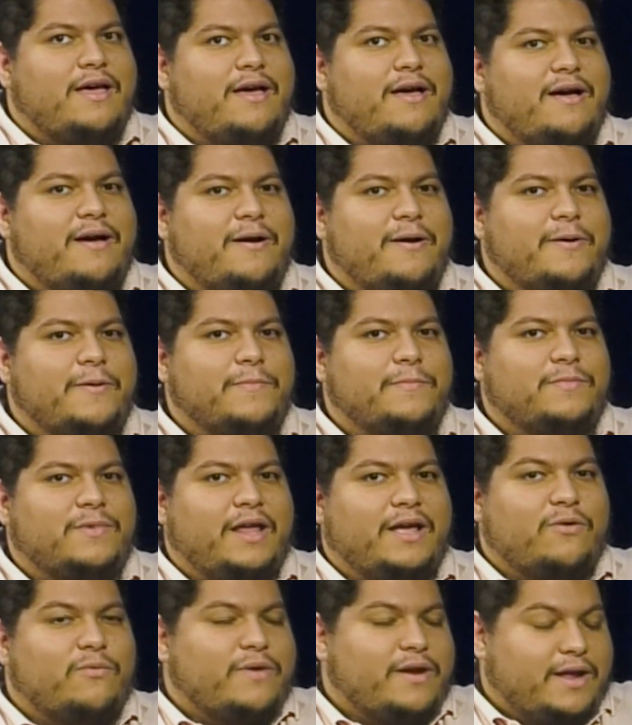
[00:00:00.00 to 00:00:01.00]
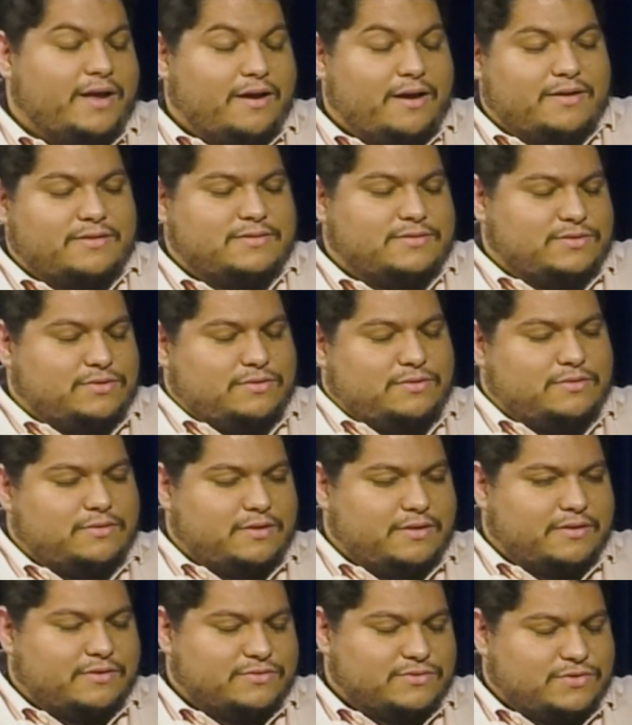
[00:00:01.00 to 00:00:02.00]
Um, like when I got to
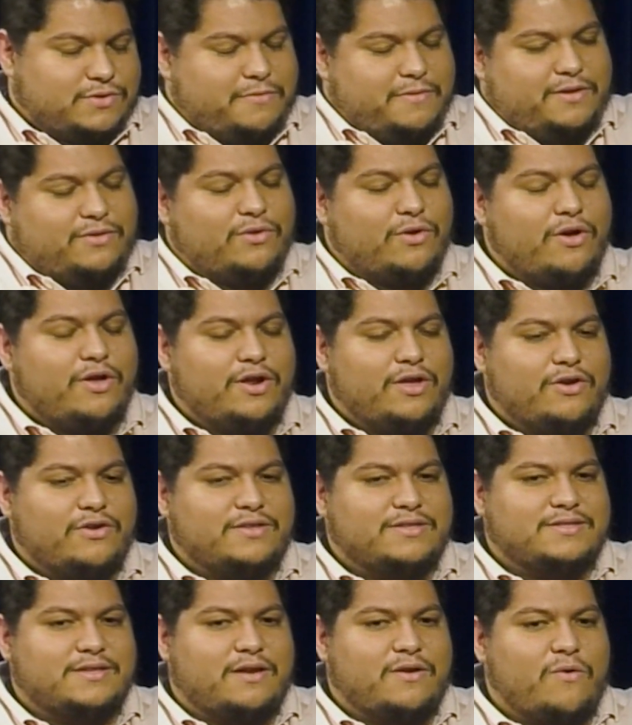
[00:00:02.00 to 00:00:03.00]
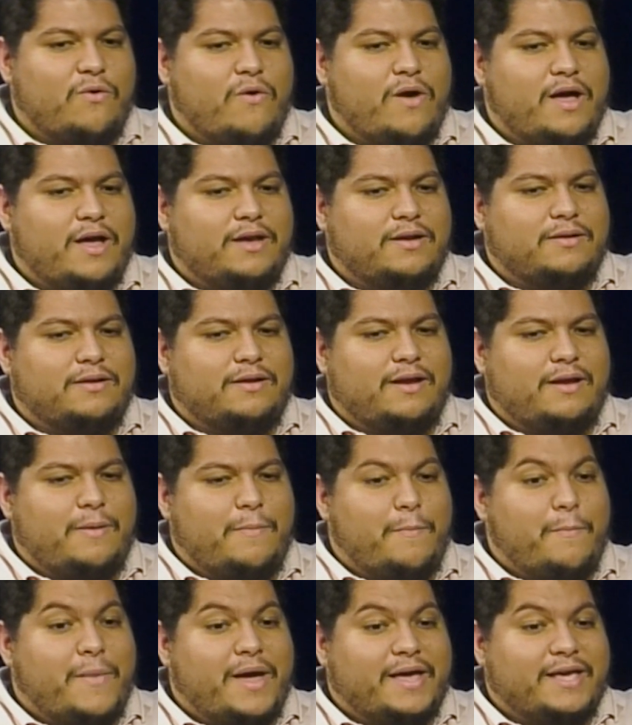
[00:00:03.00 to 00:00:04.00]
the Conservatorio in San Juan,
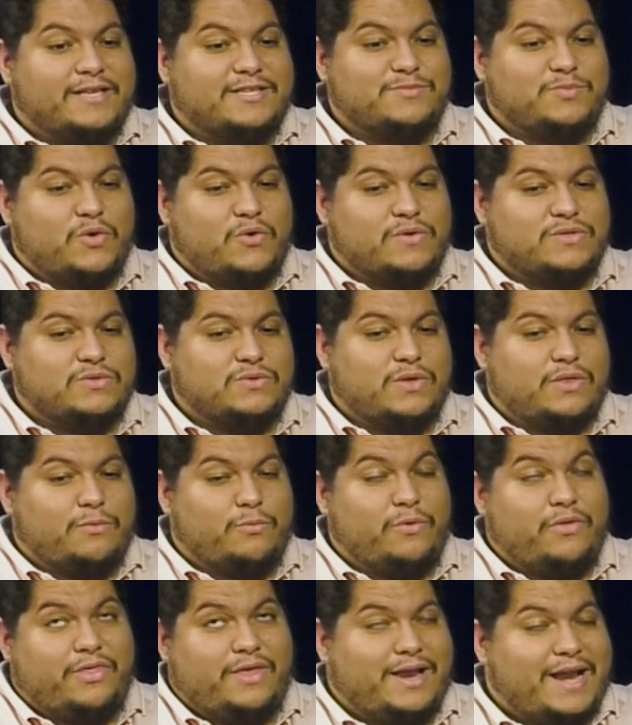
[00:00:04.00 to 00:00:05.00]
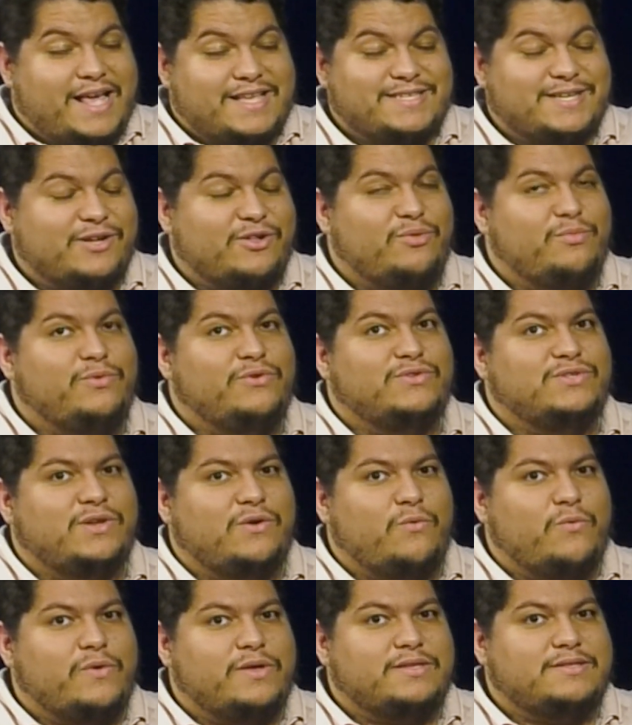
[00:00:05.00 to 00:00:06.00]
my experience with classical
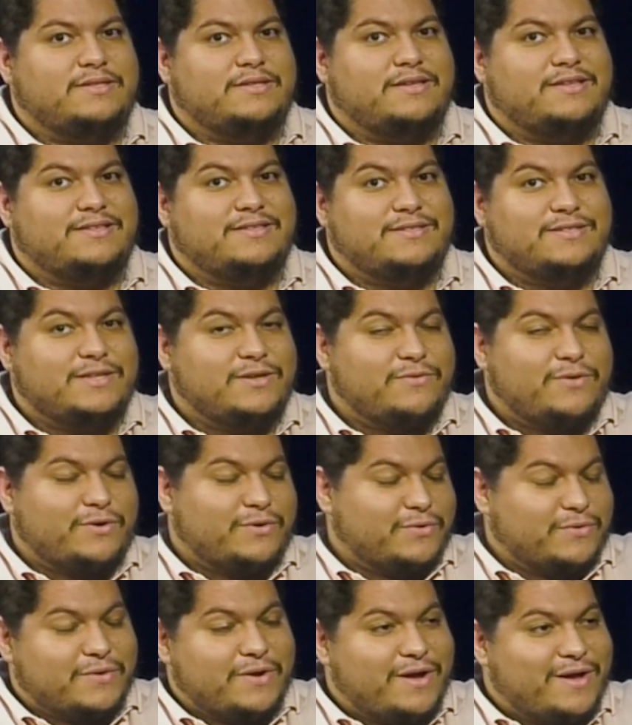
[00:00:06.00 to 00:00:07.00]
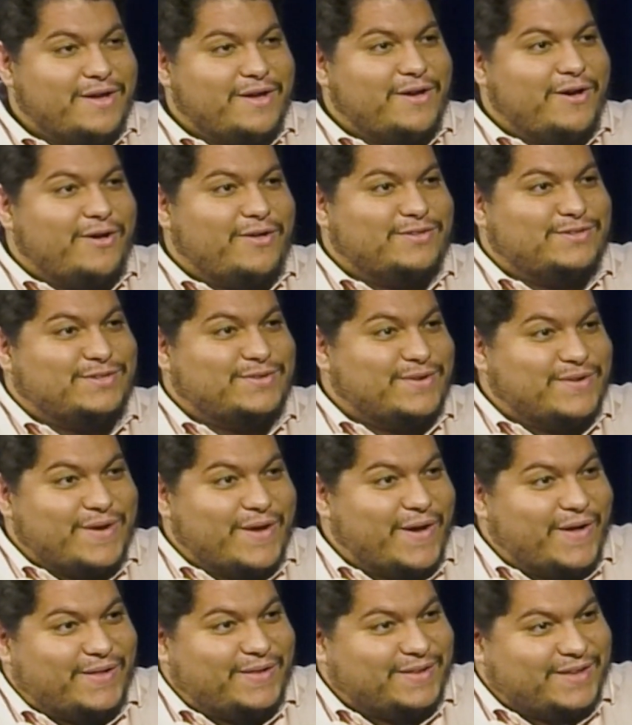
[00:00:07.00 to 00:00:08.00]
music was zero to
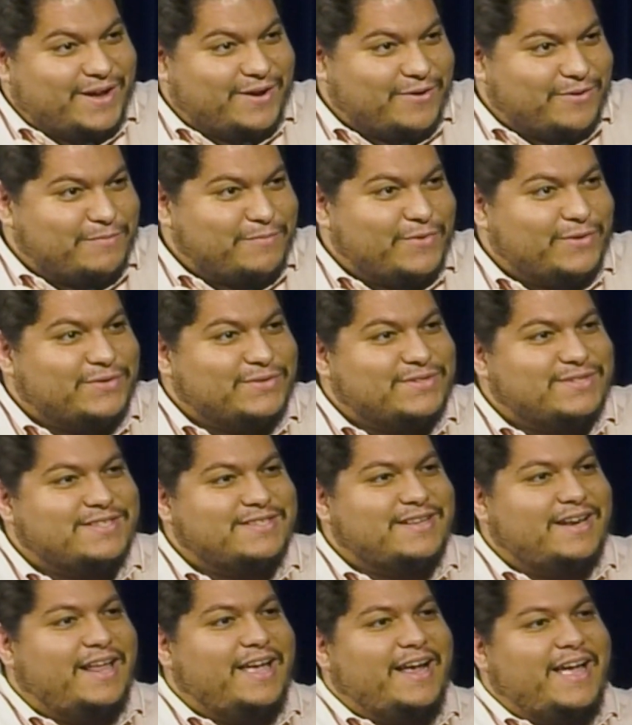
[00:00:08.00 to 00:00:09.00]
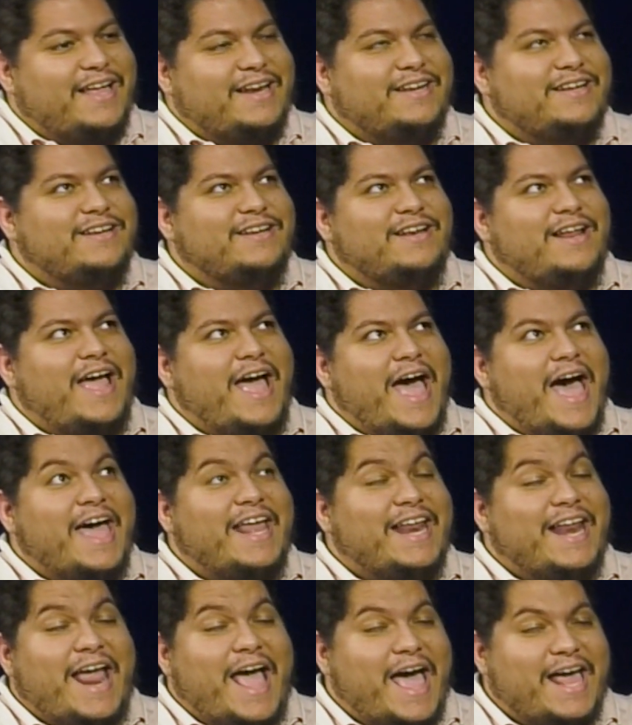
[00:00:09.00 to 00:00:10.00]
null almost. Like I didn't, I
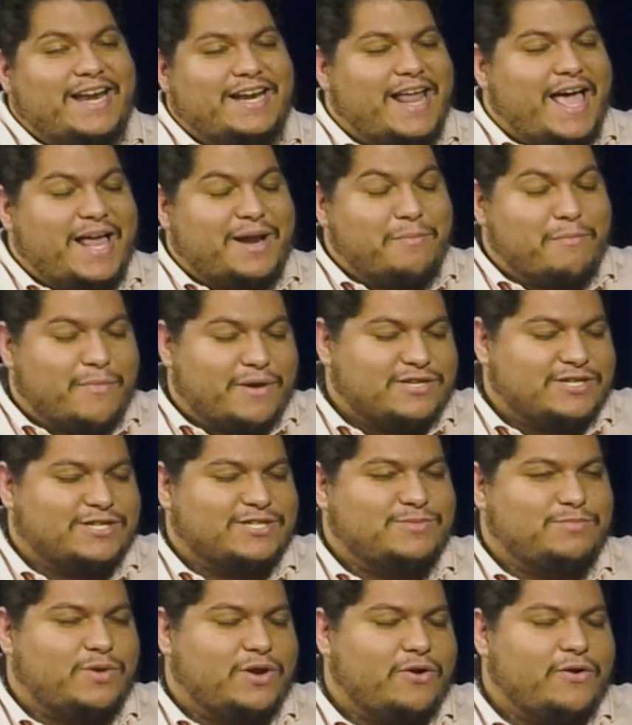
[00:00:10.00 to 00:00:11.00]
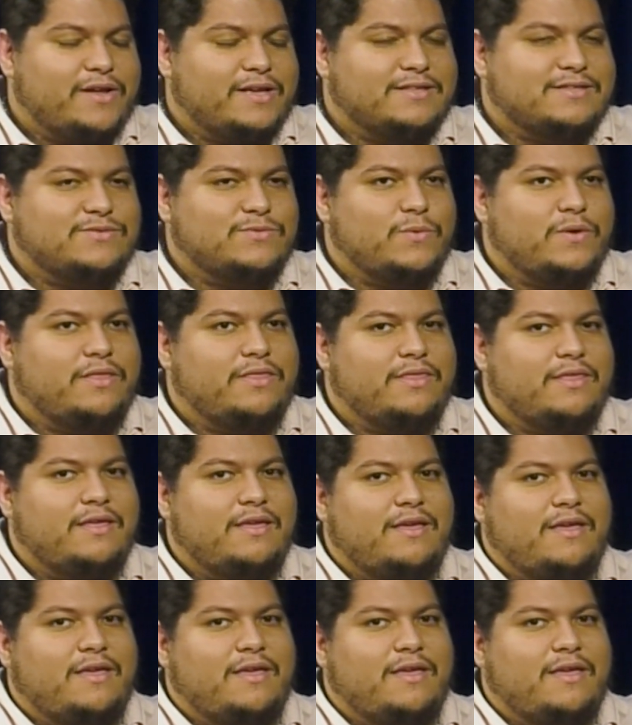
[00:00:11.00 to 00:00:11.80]
hadn't had much experience with